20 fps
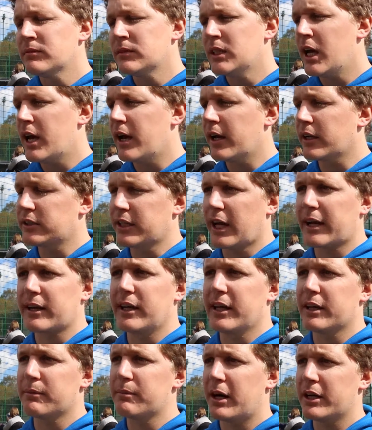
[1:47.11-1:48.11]
Yeah,
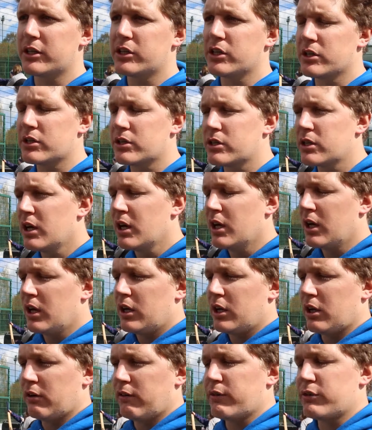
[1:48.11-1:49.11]
exactly. It might just,
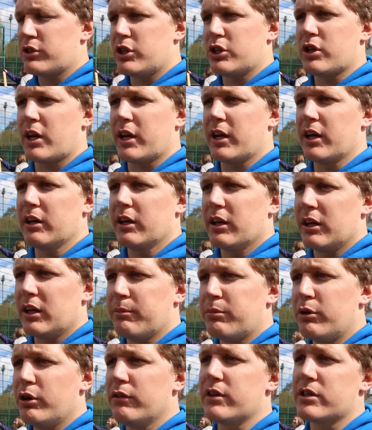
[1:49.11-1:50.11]
you know, obviously trying to
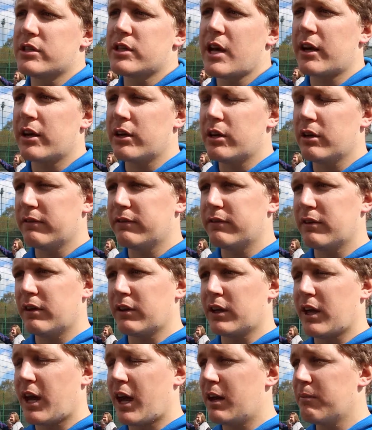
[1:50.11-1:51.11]
improve the standard of
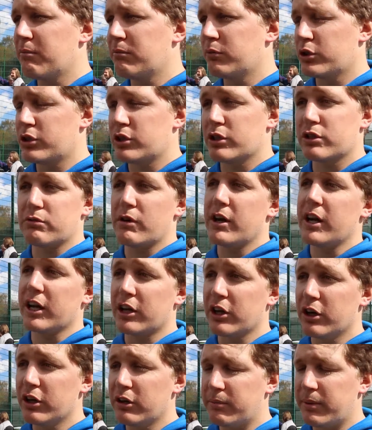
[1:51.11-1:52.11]
the game, which is really
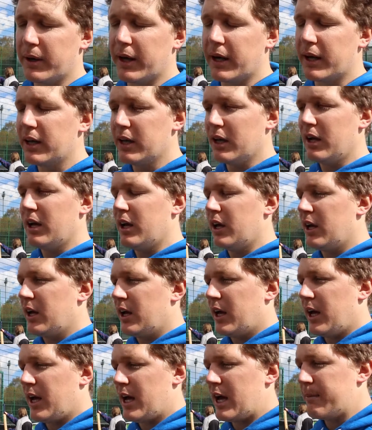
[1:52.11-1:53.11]
good, but
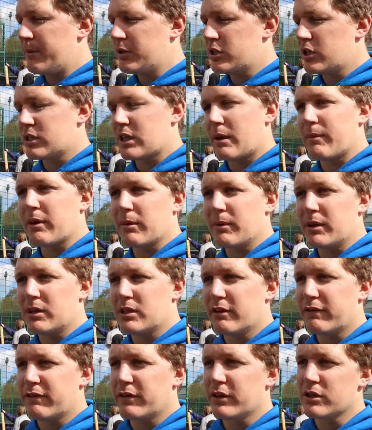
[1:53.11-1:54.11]
it's just something a bit
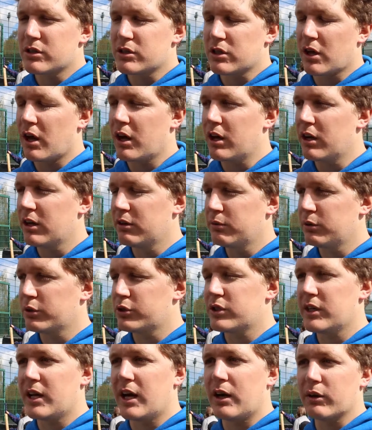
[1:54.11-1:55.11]
different, so we'll
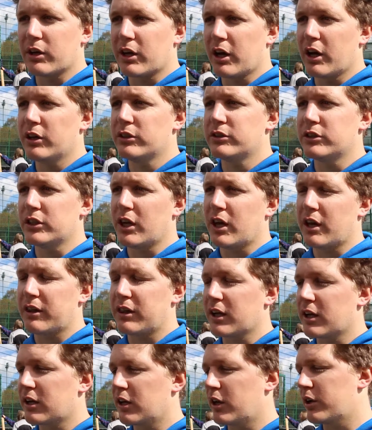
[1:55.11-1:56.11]
see how it goes. You know, I
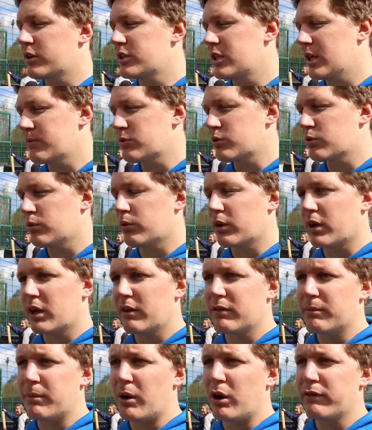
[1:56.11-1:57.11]
think a lot of teams will want to
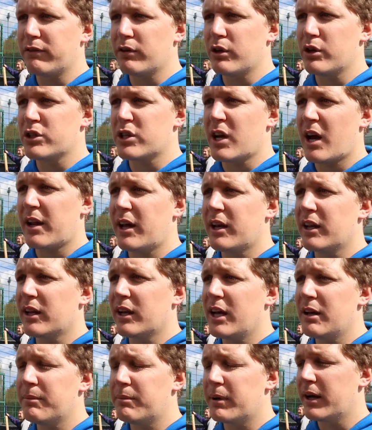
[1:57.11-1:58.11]
have a ball first year at
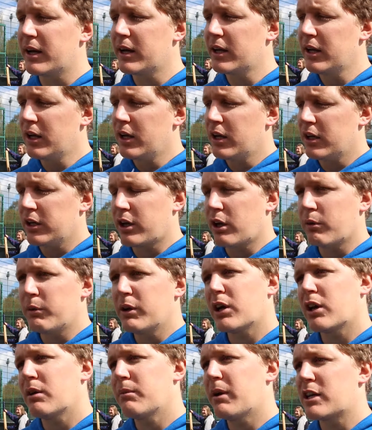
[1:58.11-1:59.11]
Headingley, but you know,
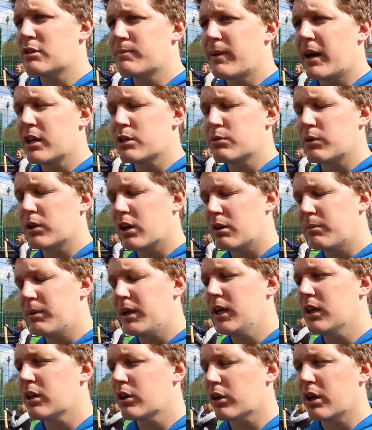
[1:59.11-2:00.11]
we've got to, as batters, we've got to
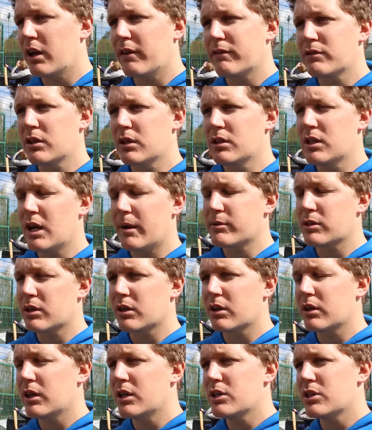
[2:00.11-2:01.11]
be good enough to adapt to
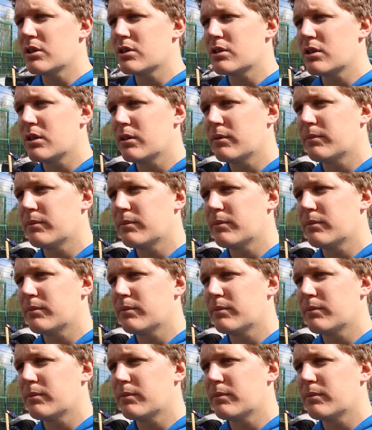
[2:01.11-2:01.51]
the conditions.